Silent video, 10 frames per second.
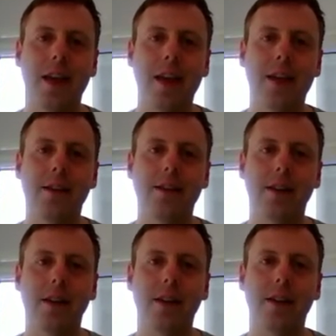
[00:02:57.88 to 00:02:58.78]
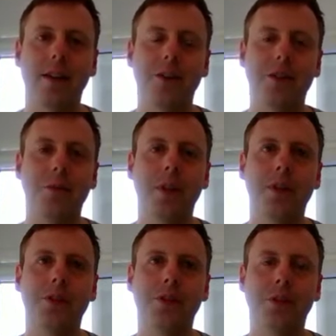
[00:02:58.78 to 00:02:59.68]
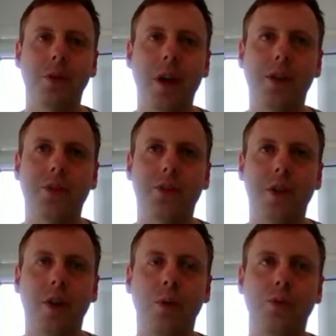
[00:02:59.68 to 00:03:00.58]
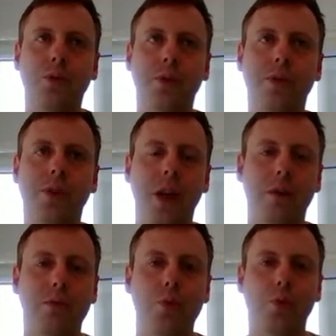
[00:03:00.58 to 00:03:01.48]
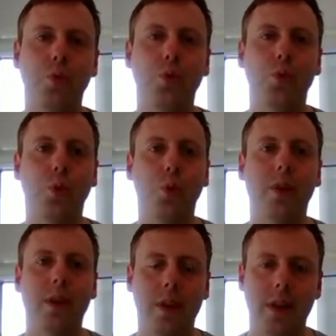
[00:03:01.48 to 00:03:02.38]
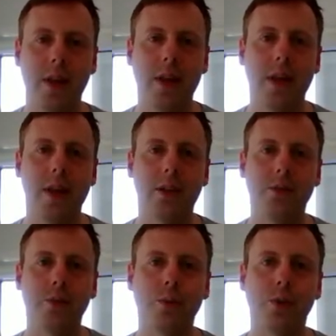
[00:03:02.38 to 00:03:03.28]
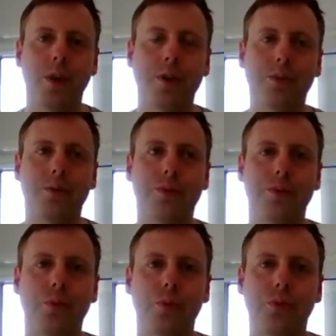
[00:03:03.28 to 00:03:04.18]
and it generally just creates a whole sort of sound world, as it were, out of raw